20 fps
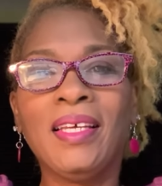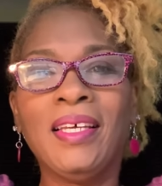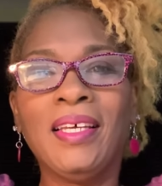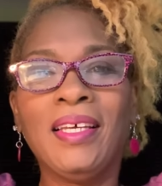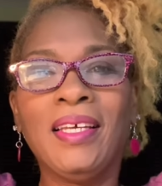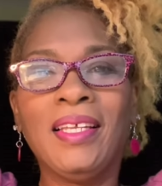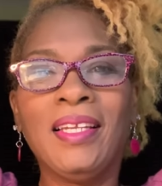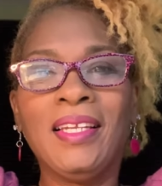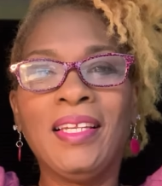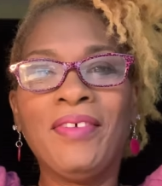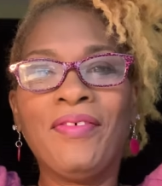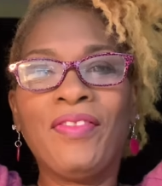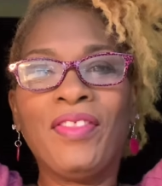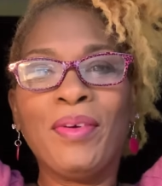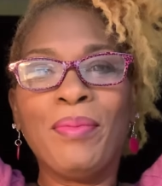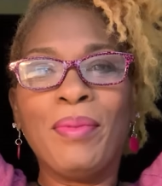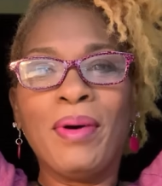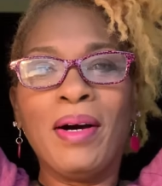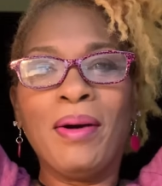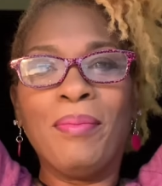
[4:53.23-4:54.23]
and lift
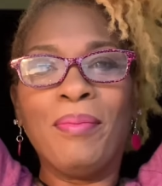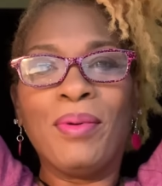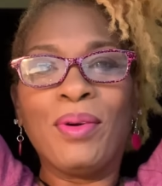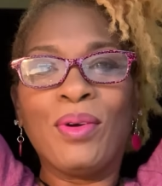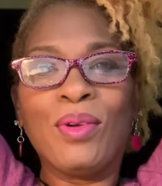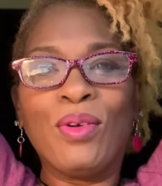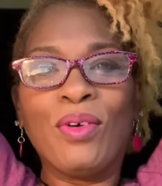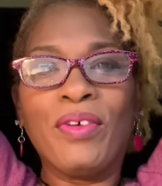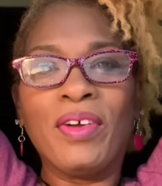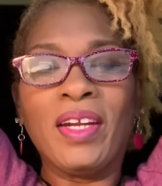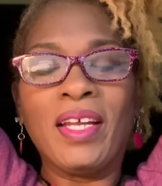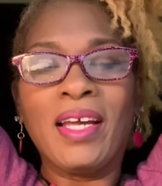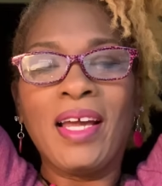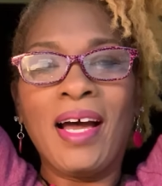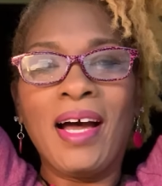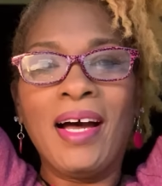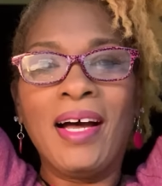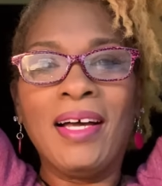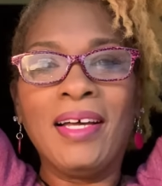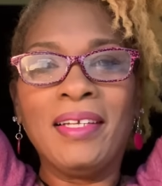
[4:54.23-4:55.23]
them up. Glory to
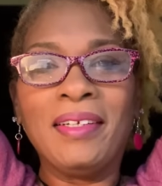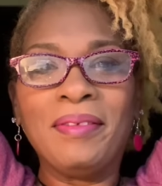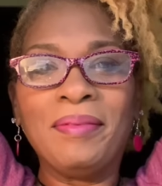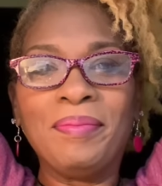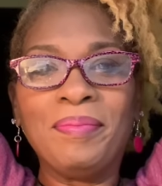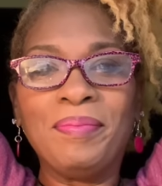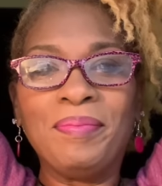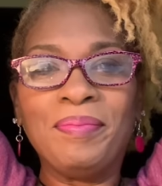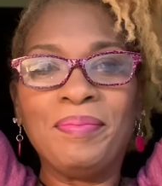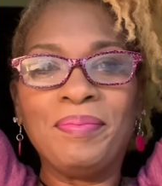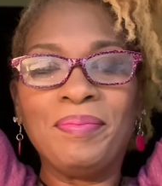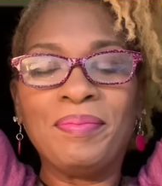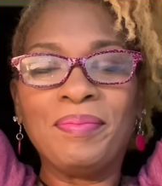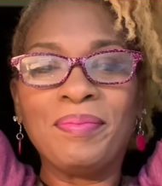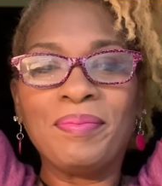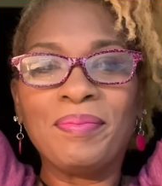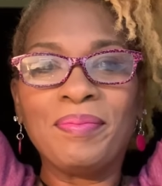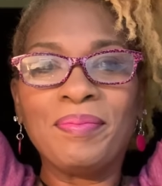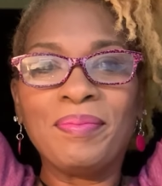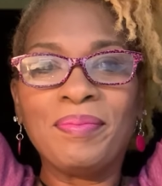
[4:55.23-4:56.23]

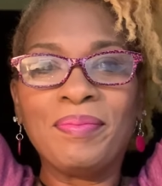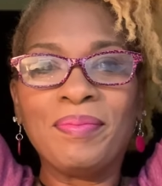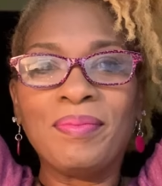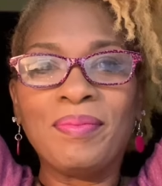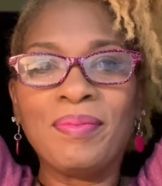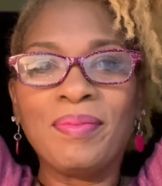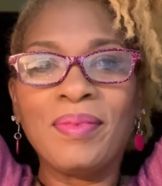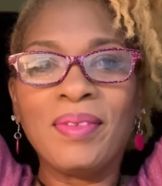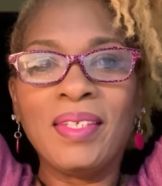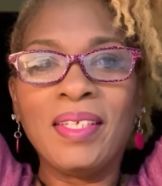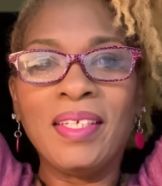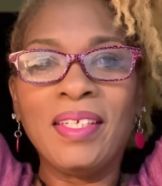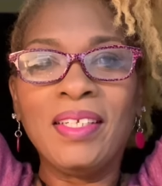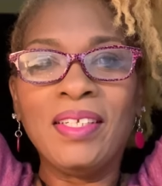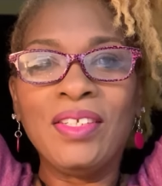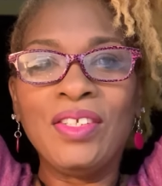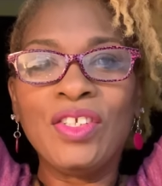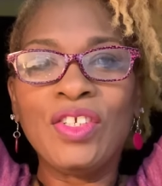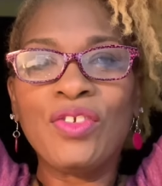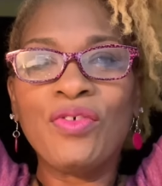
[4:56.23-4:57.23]
God.
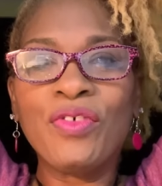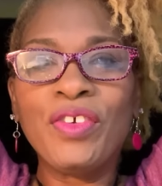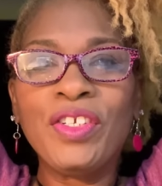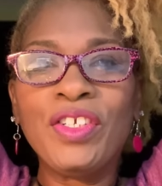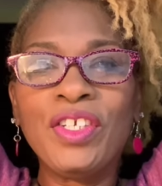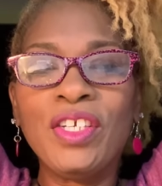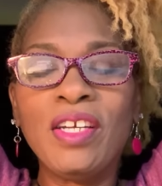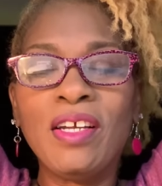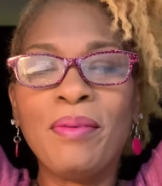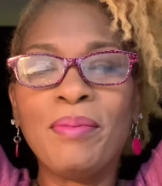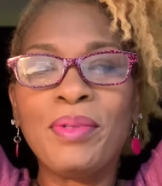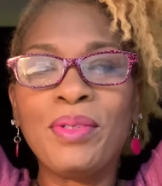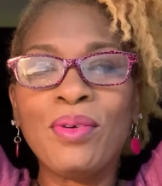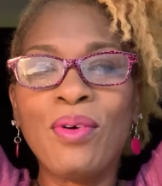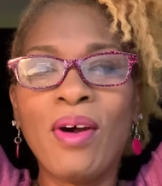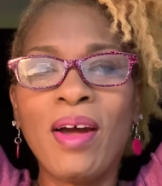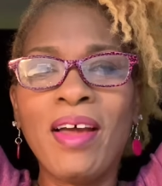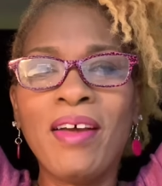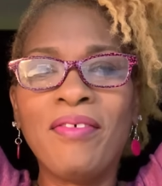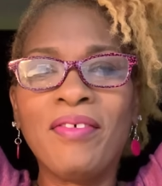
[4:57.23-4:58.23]
Just reaching up to
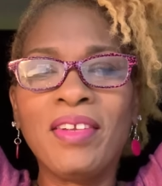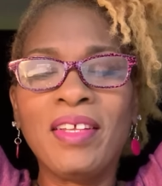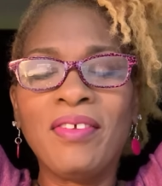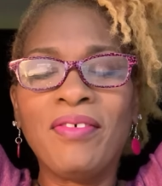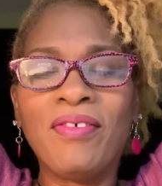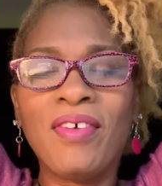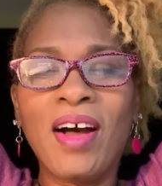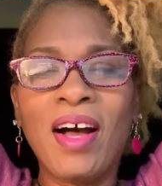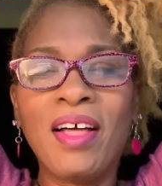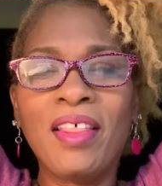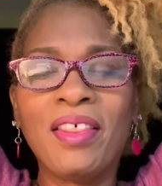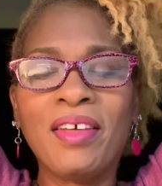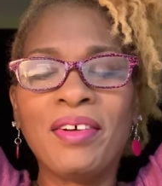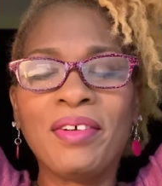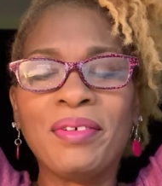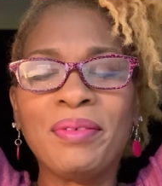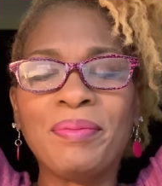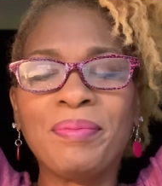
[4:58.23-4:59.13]
our Heavenly Father.